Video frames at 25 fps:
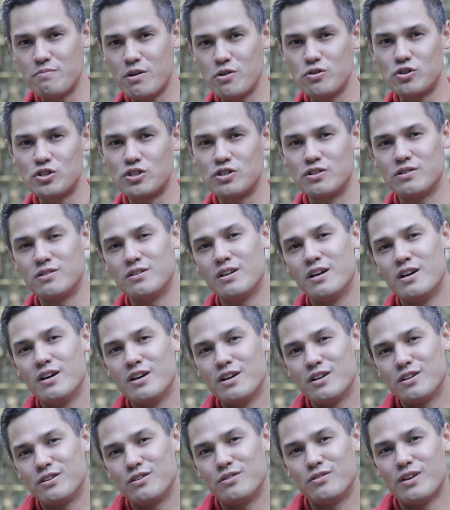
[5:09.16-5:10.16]
motion,
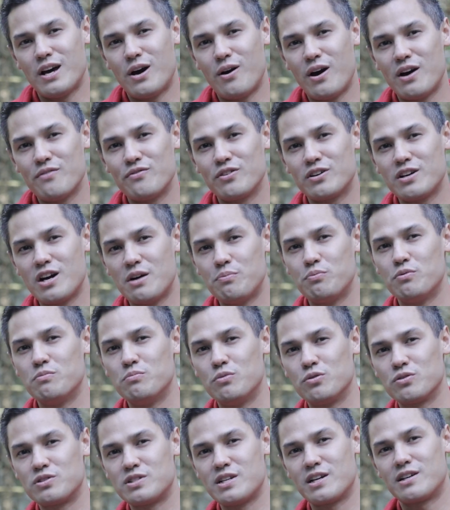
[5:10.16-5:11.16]
you now have a couple
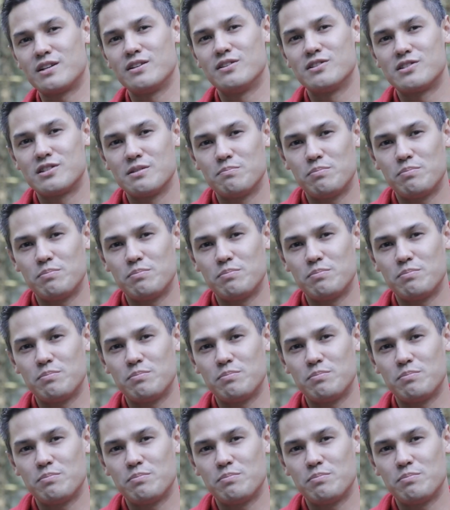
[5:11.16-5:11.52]
more seconds